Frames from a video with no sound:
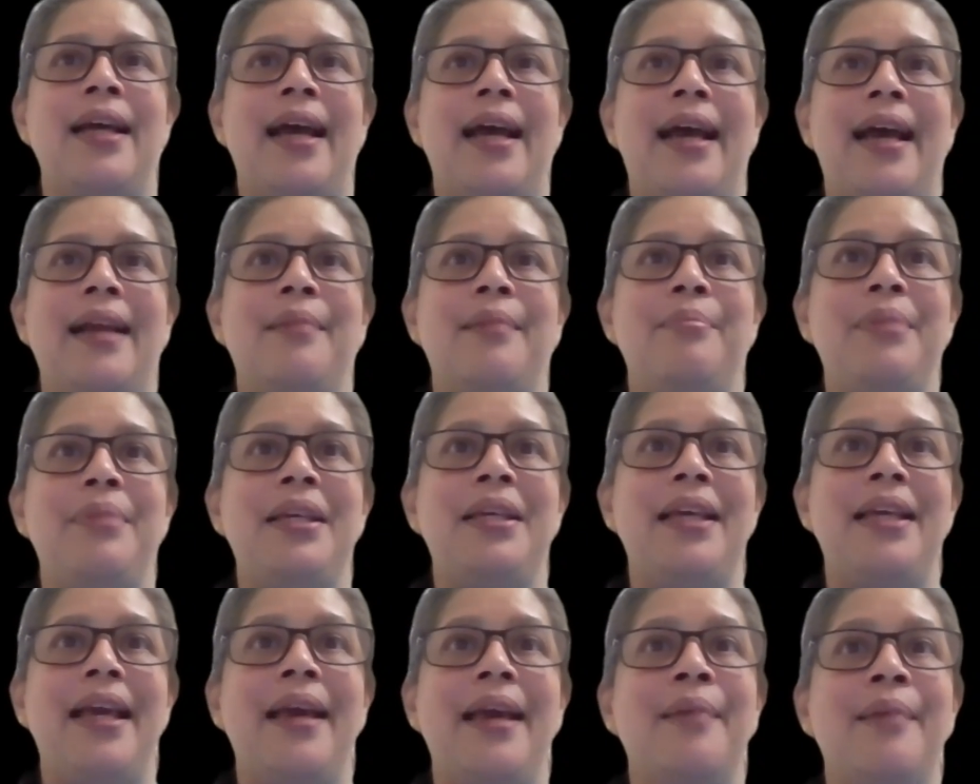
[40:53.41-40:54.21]
and
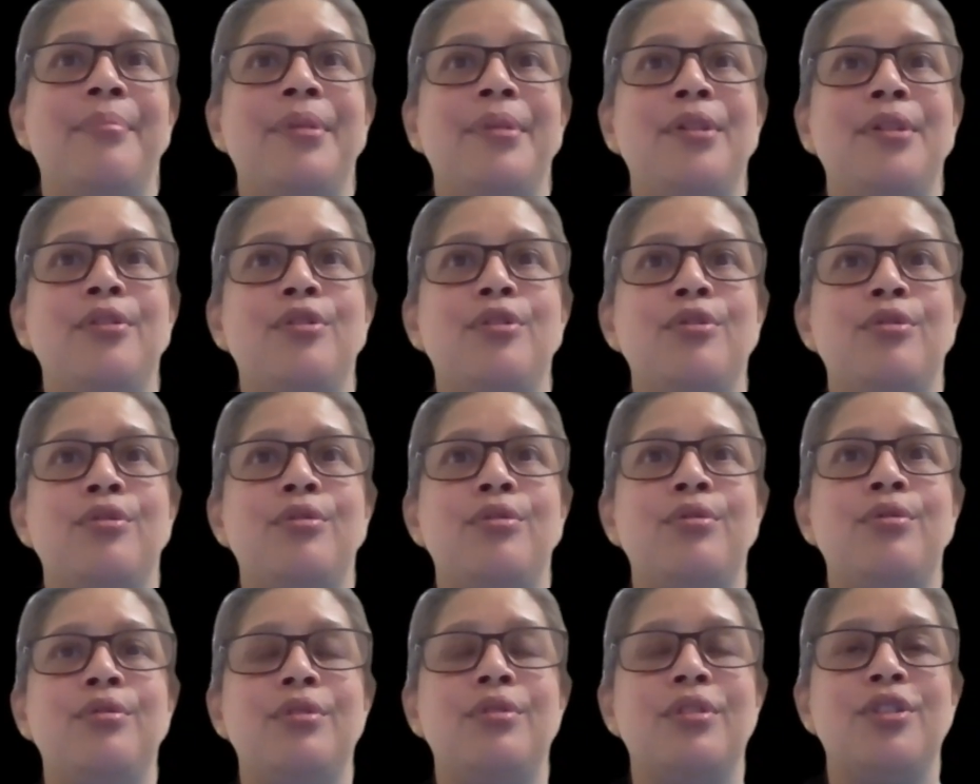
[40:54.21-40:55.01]
be able
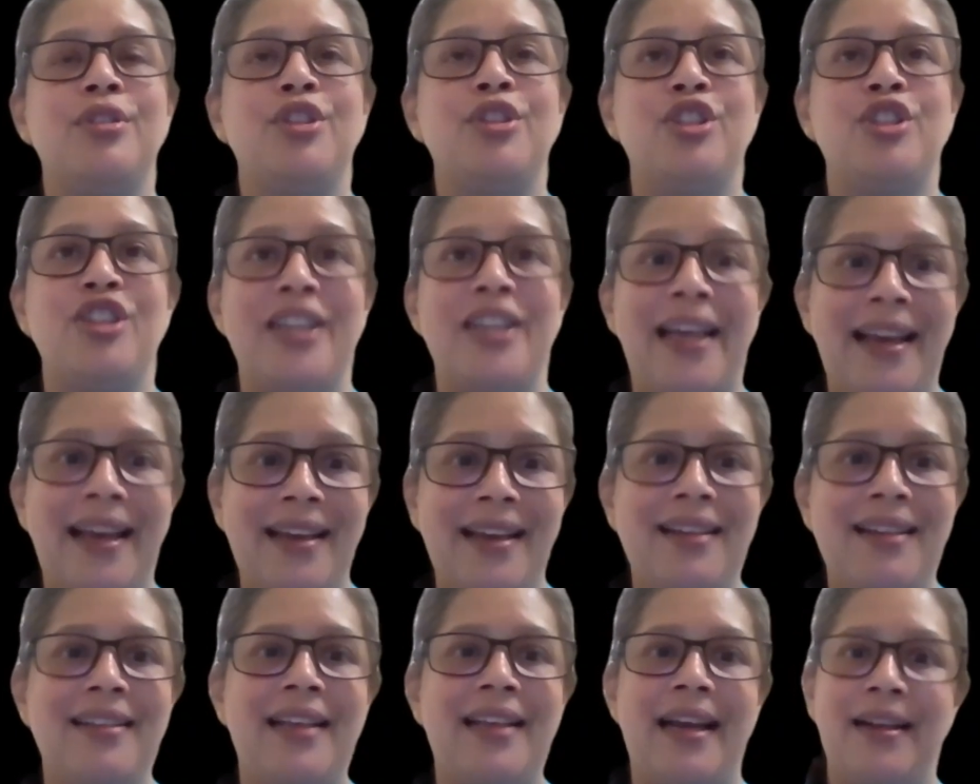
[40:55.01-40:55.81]
to
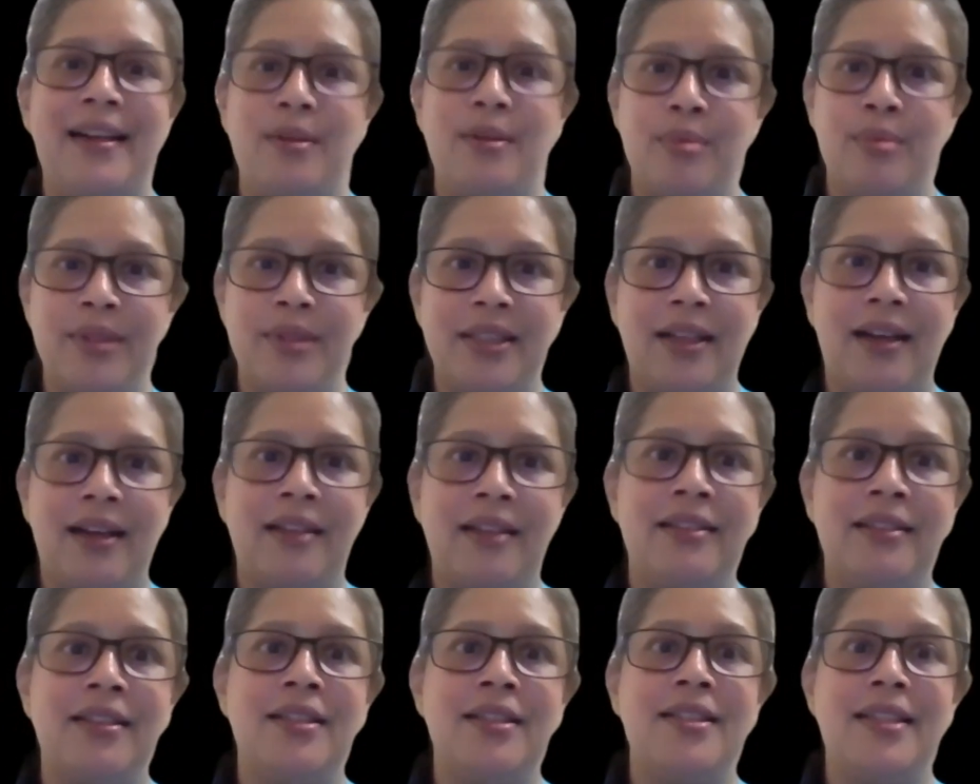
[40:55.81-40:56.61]
share that with
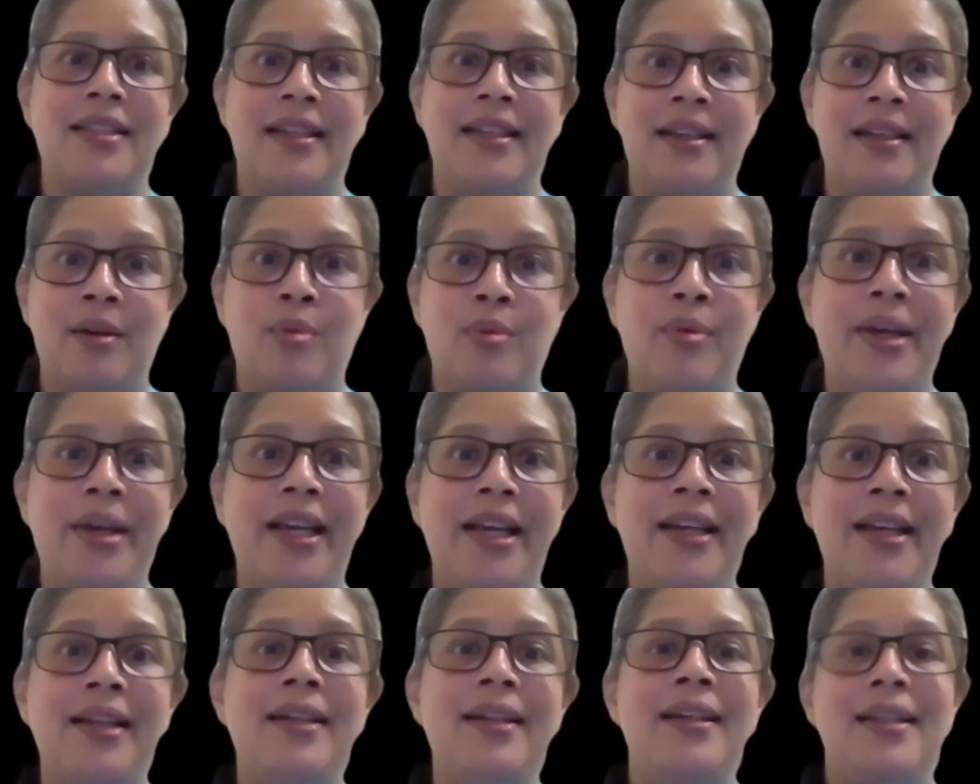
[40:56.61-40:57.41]
others in a
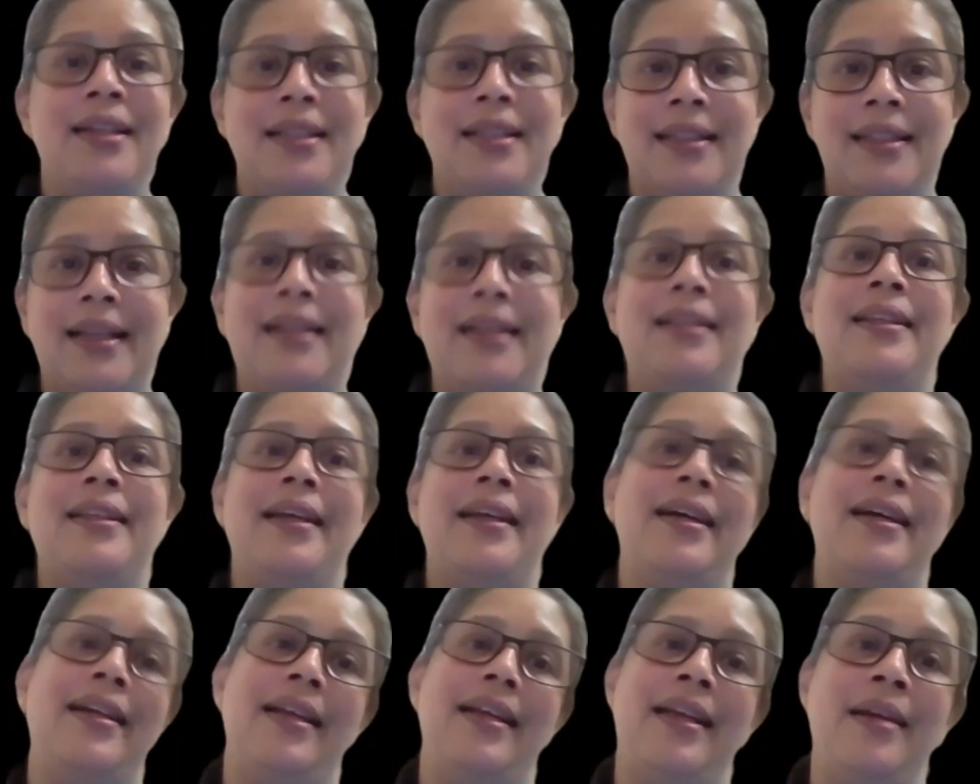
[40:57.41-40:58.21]
way that they
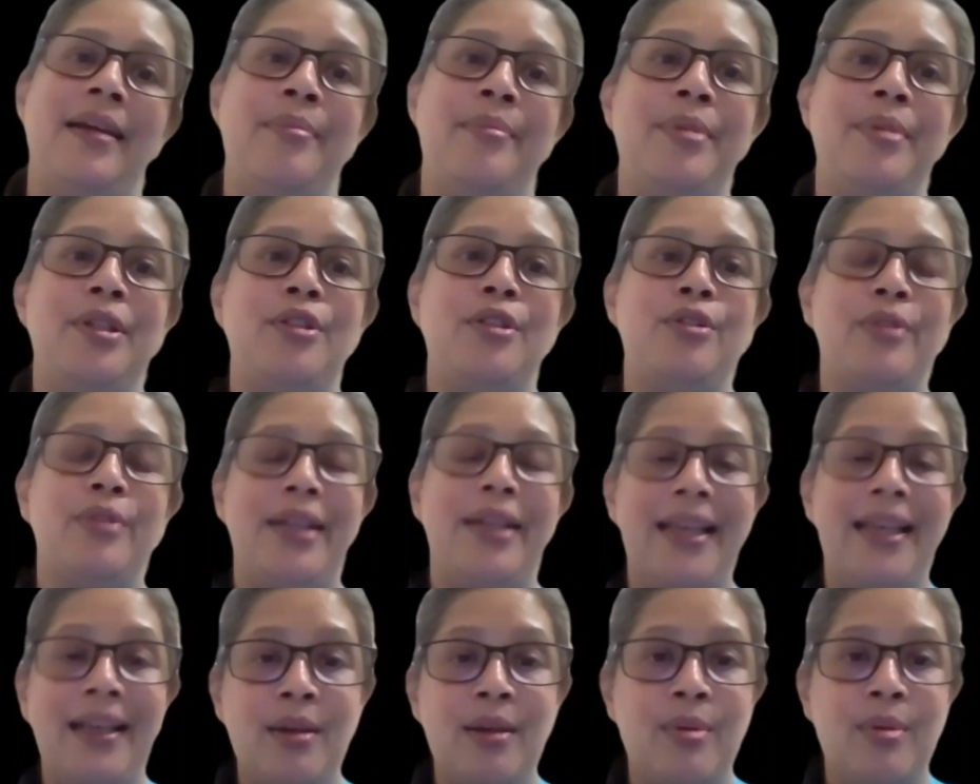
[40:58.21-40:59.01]
are able to
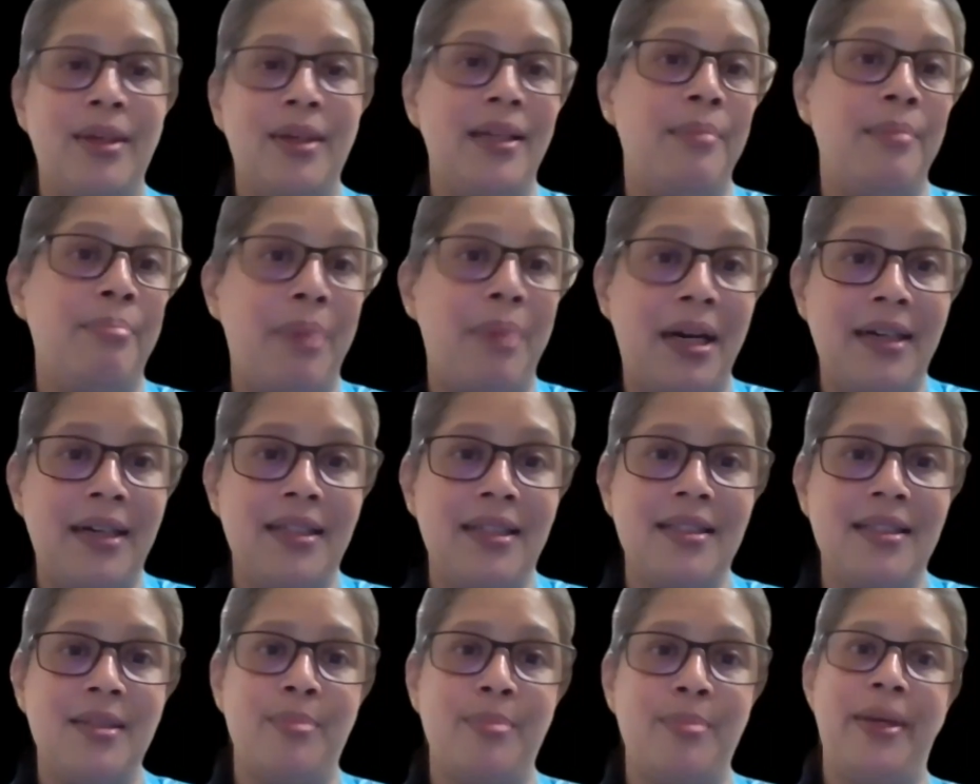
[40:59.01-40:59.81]
equally
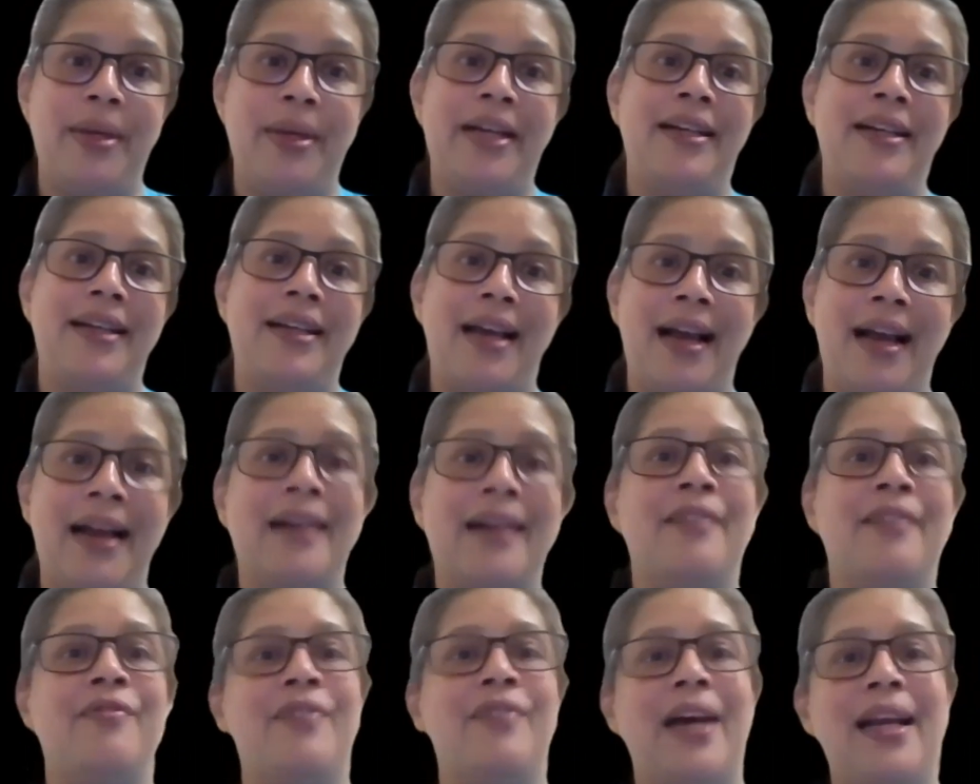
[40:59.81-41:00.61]
participate,
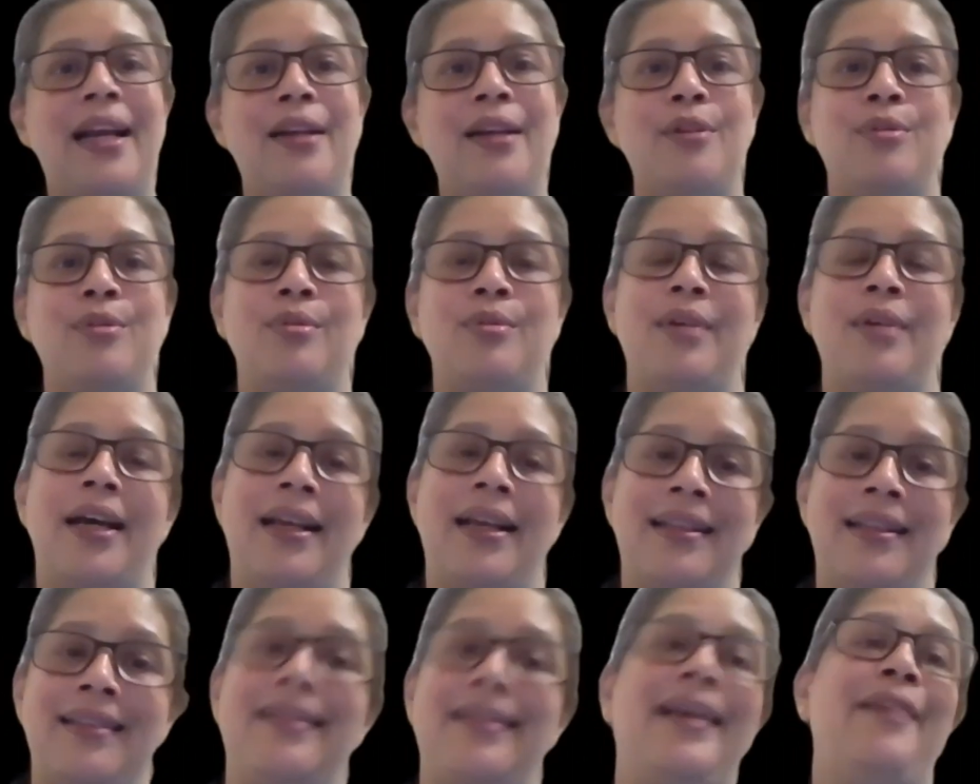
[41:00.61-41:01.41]
add value,
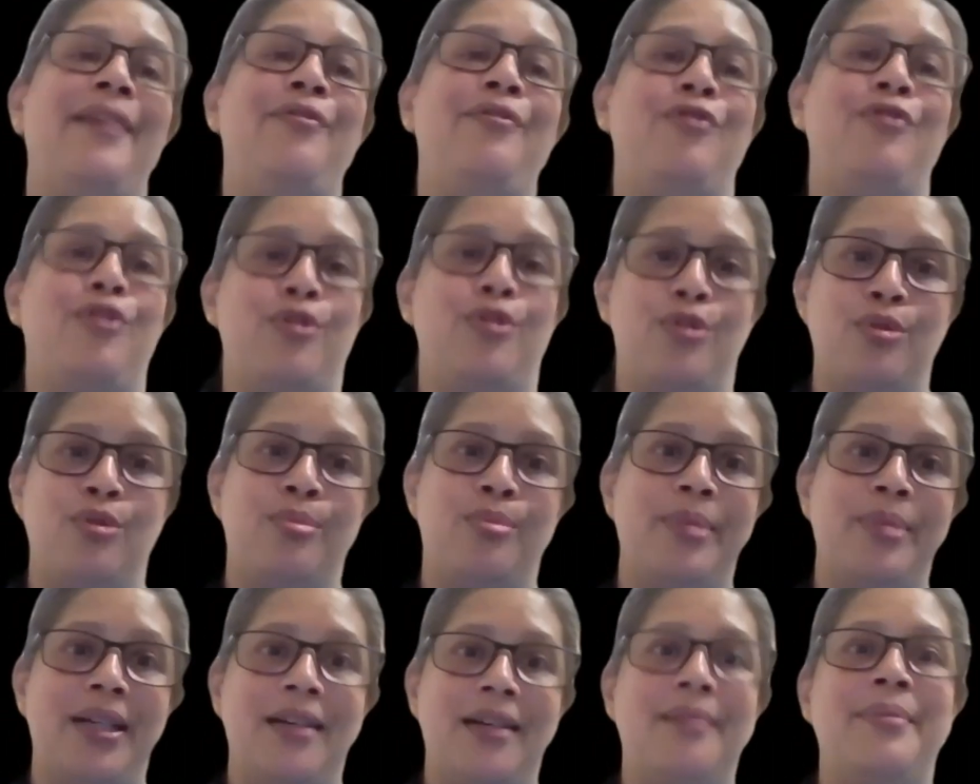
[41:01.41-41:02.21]
and therefore you
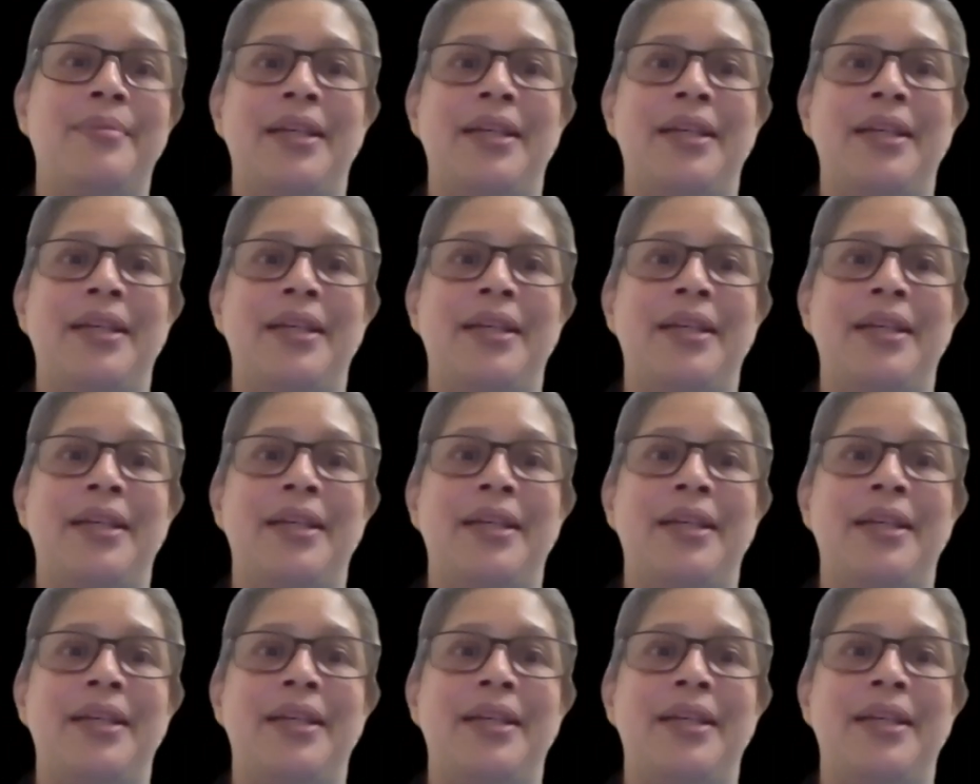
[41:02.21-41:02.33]
become